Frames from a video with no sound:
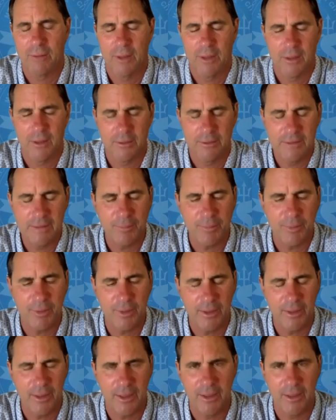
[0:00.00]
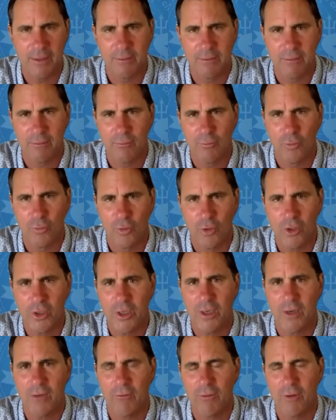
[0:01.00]
deeply in
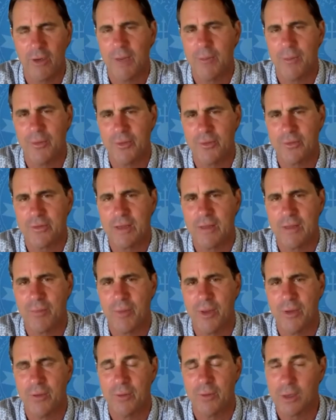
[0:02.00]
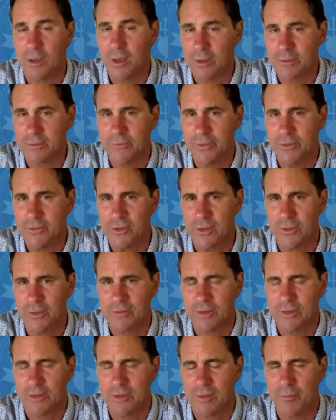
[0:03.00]
working, growing up in the South Bay and doing conservation in the
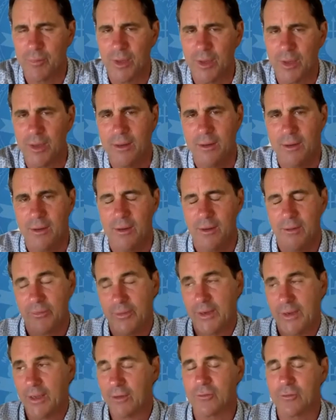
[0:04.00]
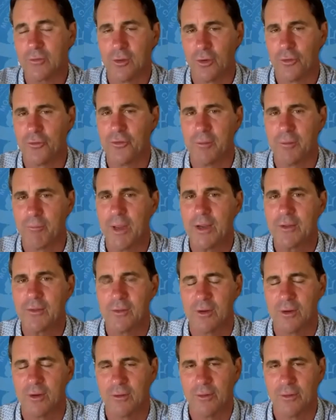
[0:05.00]
South Bay, that I also learned in
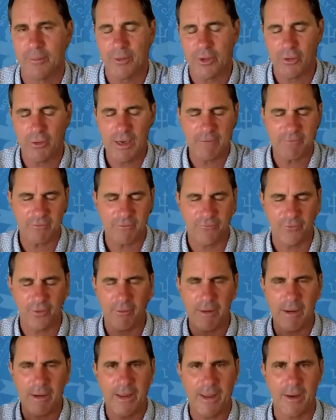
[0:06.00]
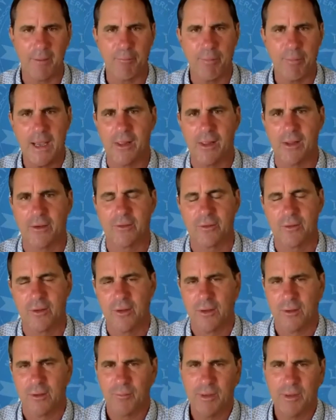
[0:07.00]
Mexico, that you have to figure out how to balance
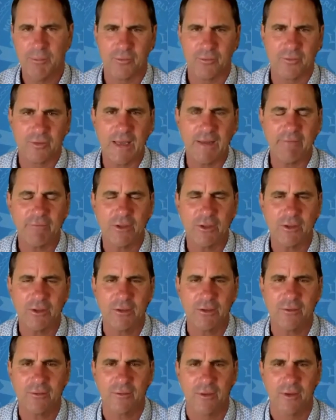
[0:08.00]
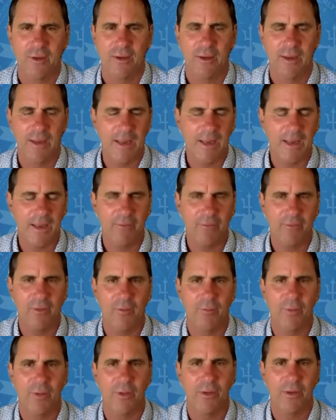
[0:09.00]
people's livelihoods and the
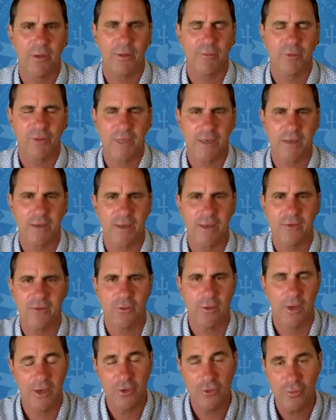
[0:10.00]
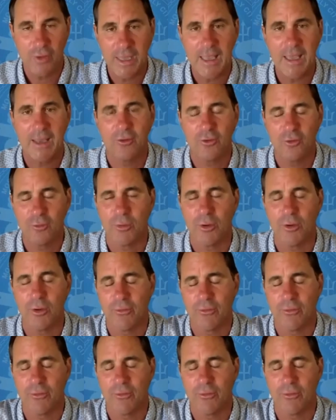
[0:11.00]
ability to protect nature, and you can do both.